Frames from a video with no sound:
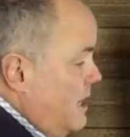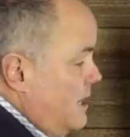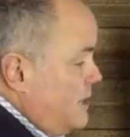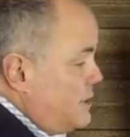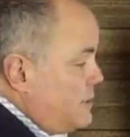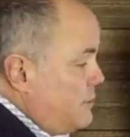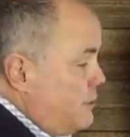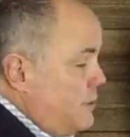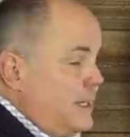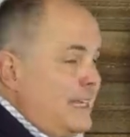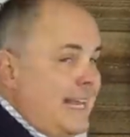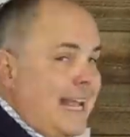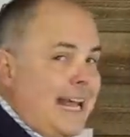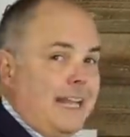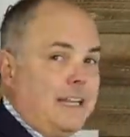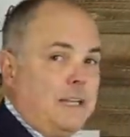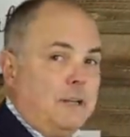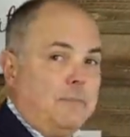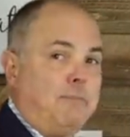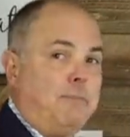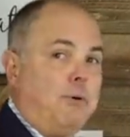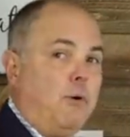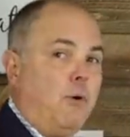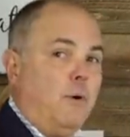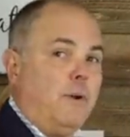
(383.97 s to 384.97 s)
So we're down
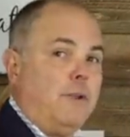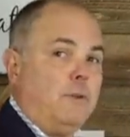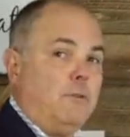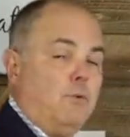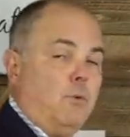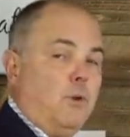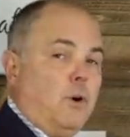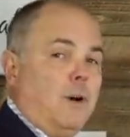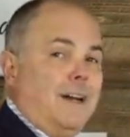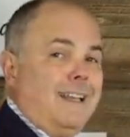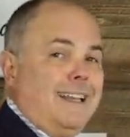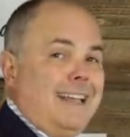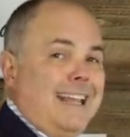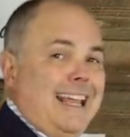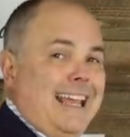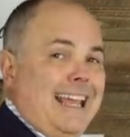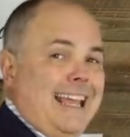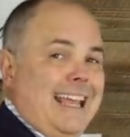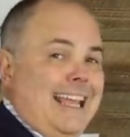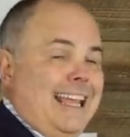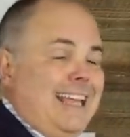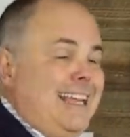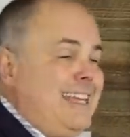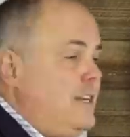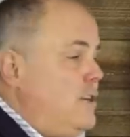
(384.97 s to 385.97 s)
to zero point one
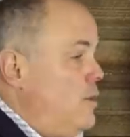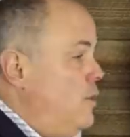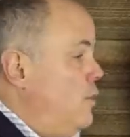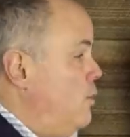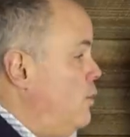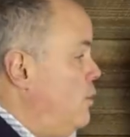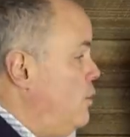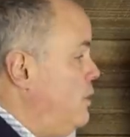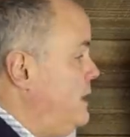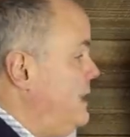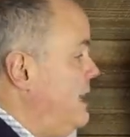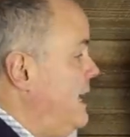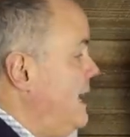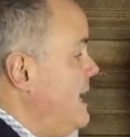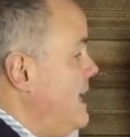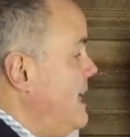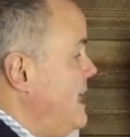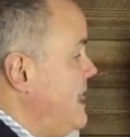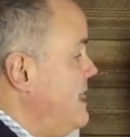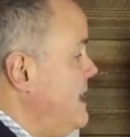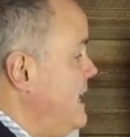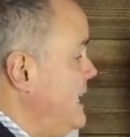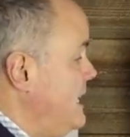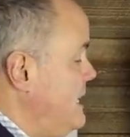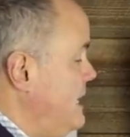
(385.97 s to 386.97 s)
eight on
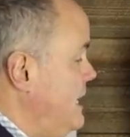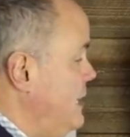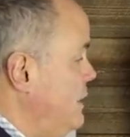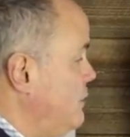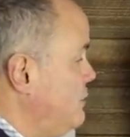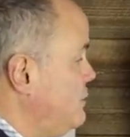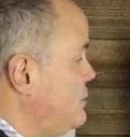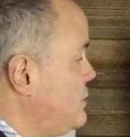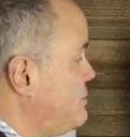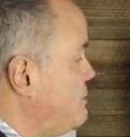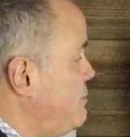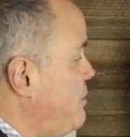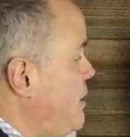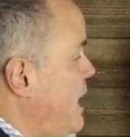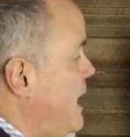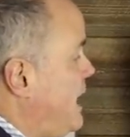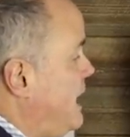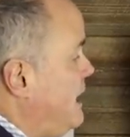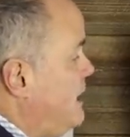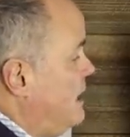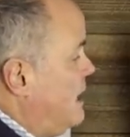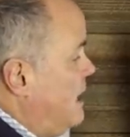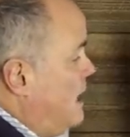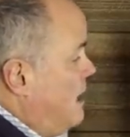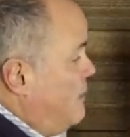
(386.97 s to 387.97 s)
the yield
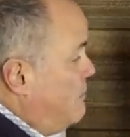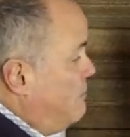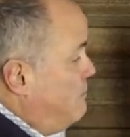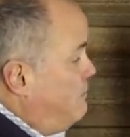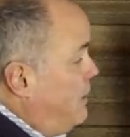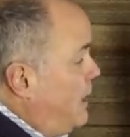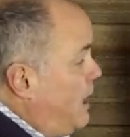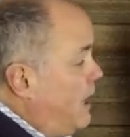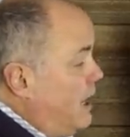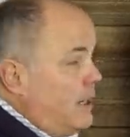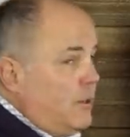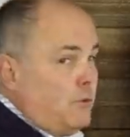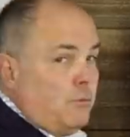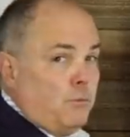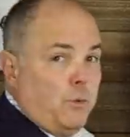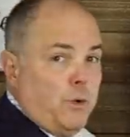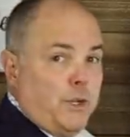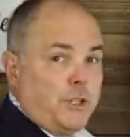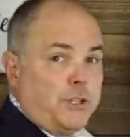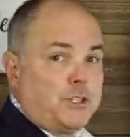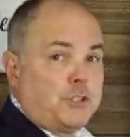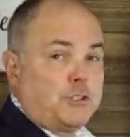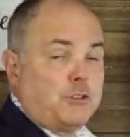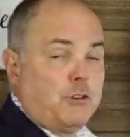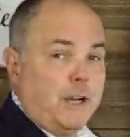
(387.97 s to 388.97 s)
spread. But
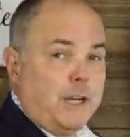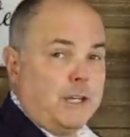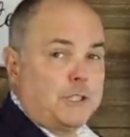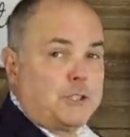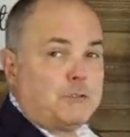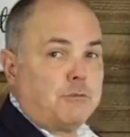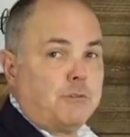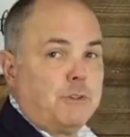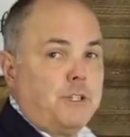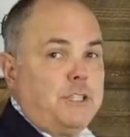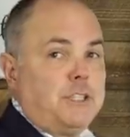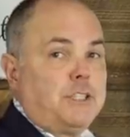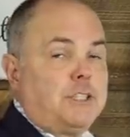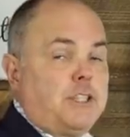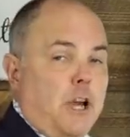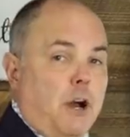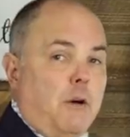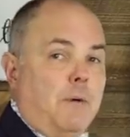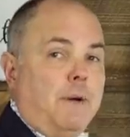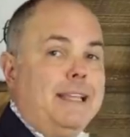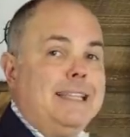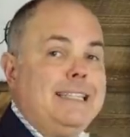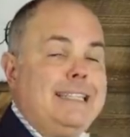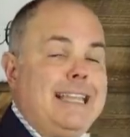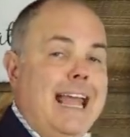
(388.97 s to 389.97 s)
with treasuries
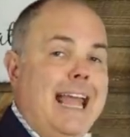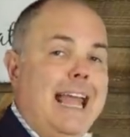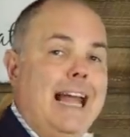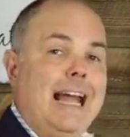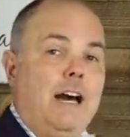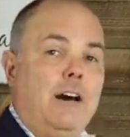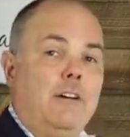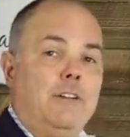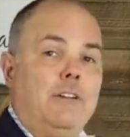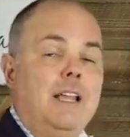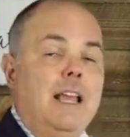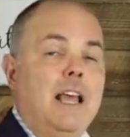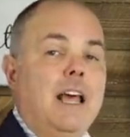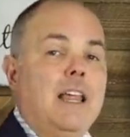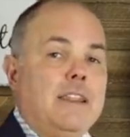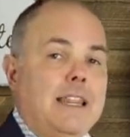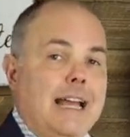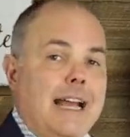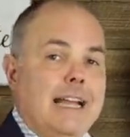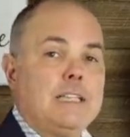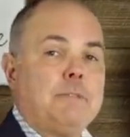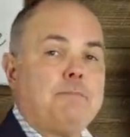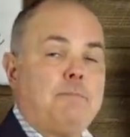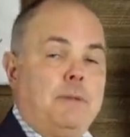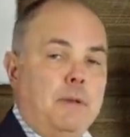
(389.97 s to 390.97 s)
going down,
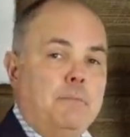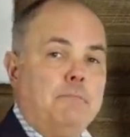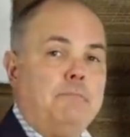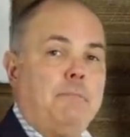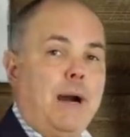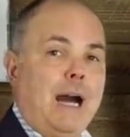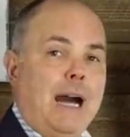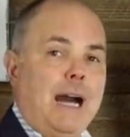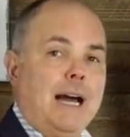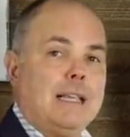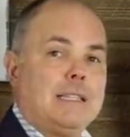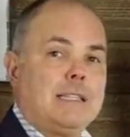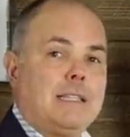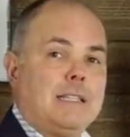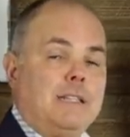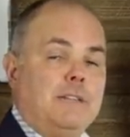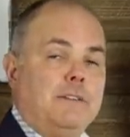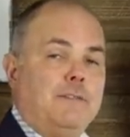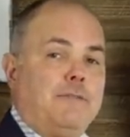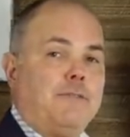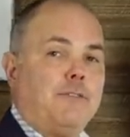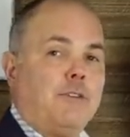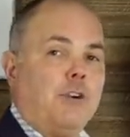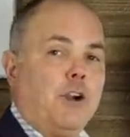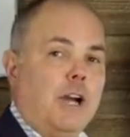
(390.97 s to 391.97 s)
that's been
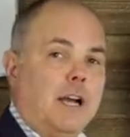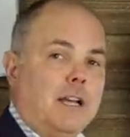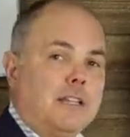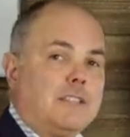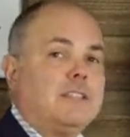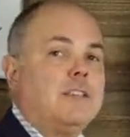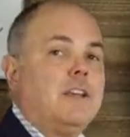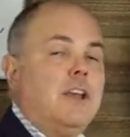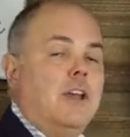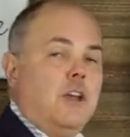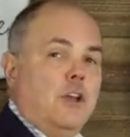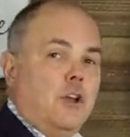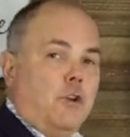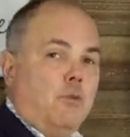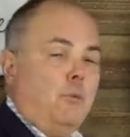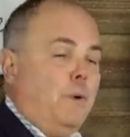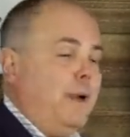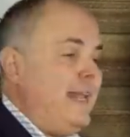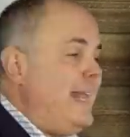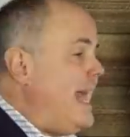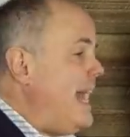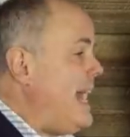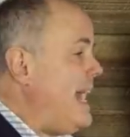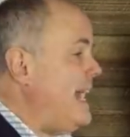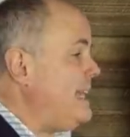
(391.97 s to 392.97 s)
positive for us.
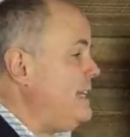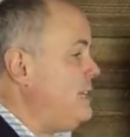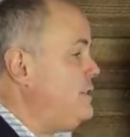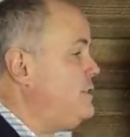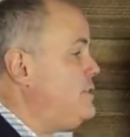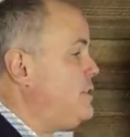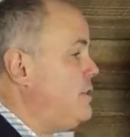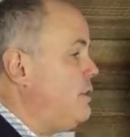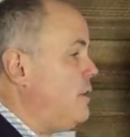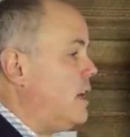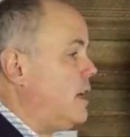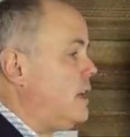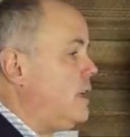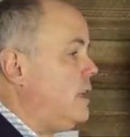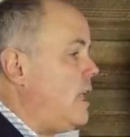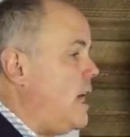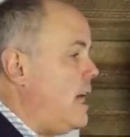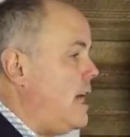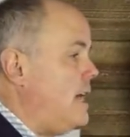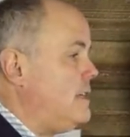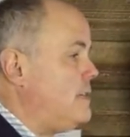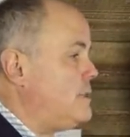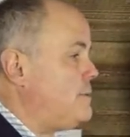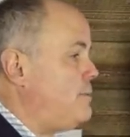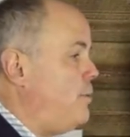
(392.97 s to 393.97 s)
We added to our
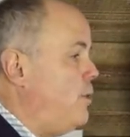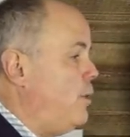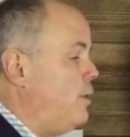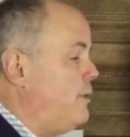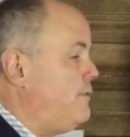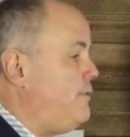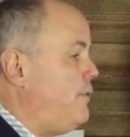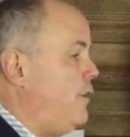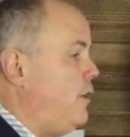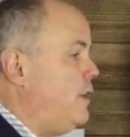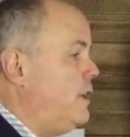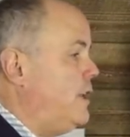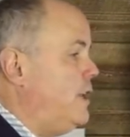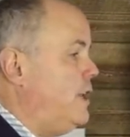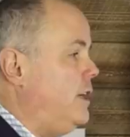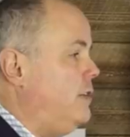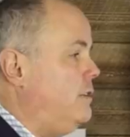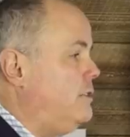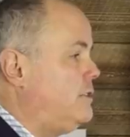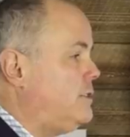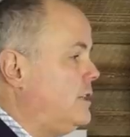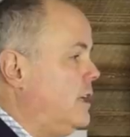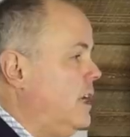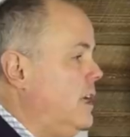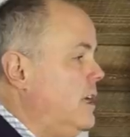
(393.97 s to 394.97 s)
clients'
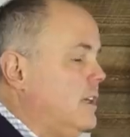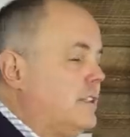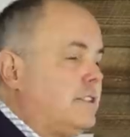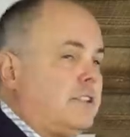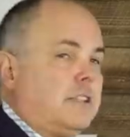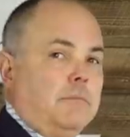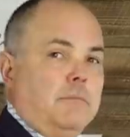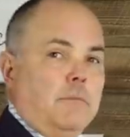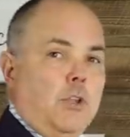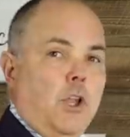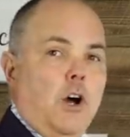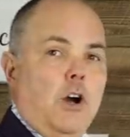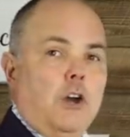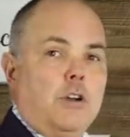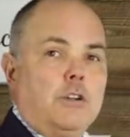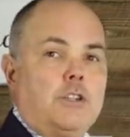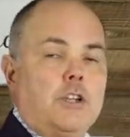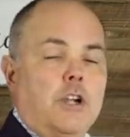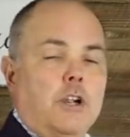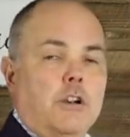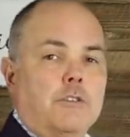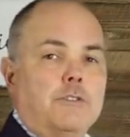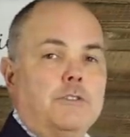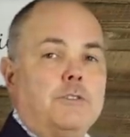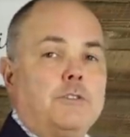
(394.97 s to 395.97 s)
portfolios some
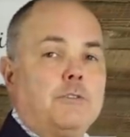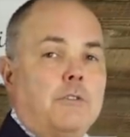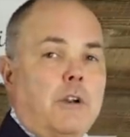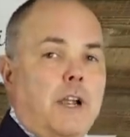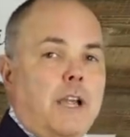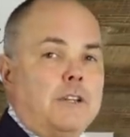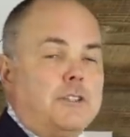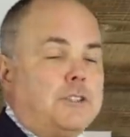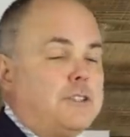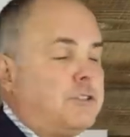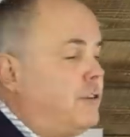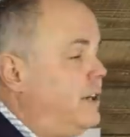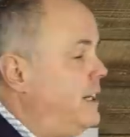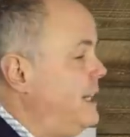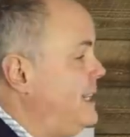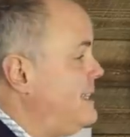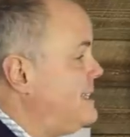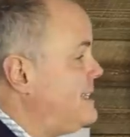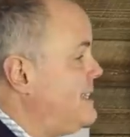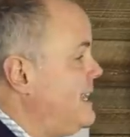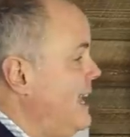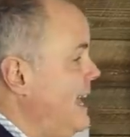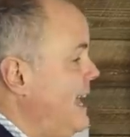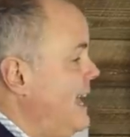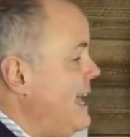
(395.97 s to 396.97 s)
long-term
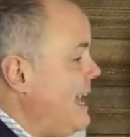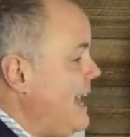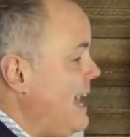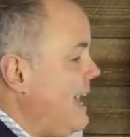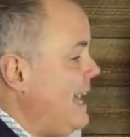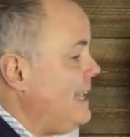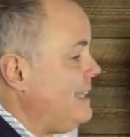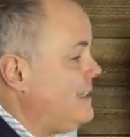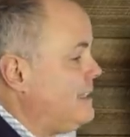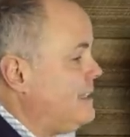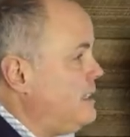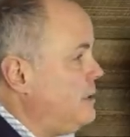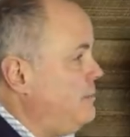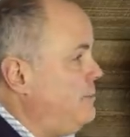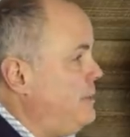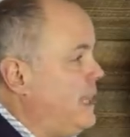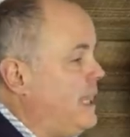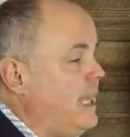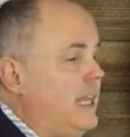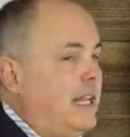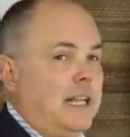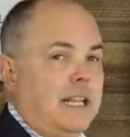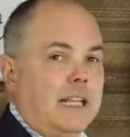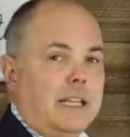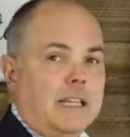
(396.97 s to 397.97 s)
treasuries at the
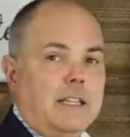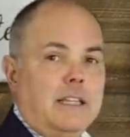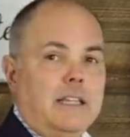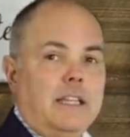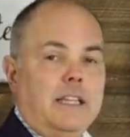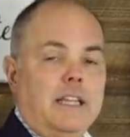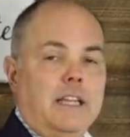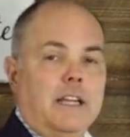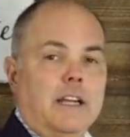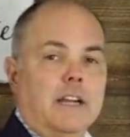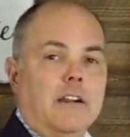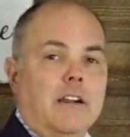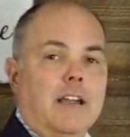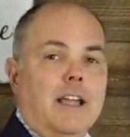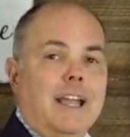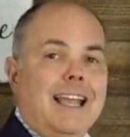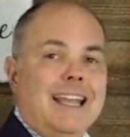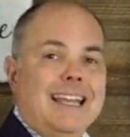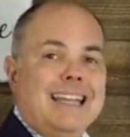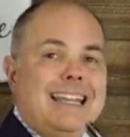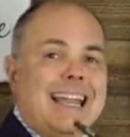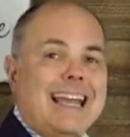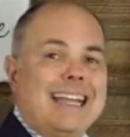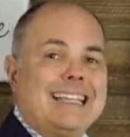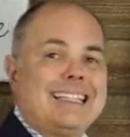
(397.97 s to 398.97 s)
beginning of the year.
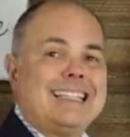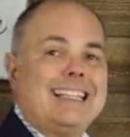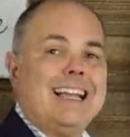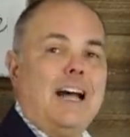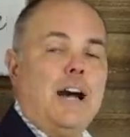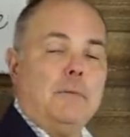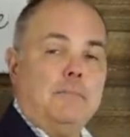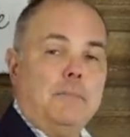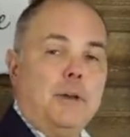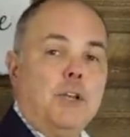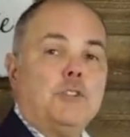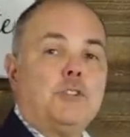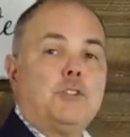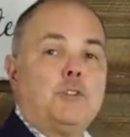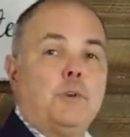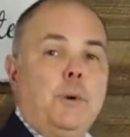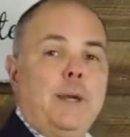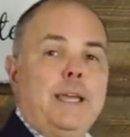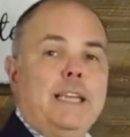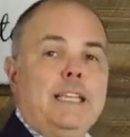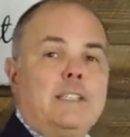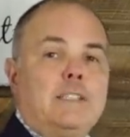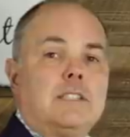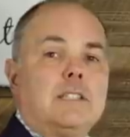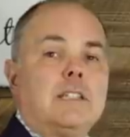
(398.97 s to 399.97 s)
Next up,
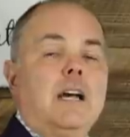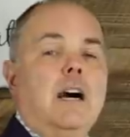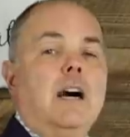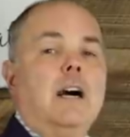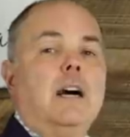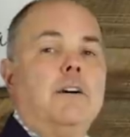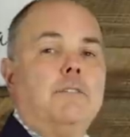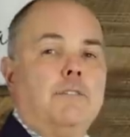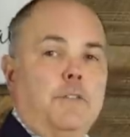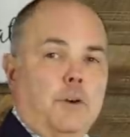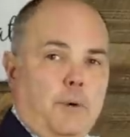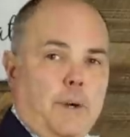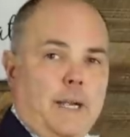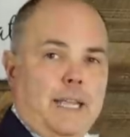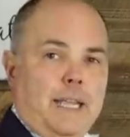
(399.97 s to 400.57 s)
tweets of the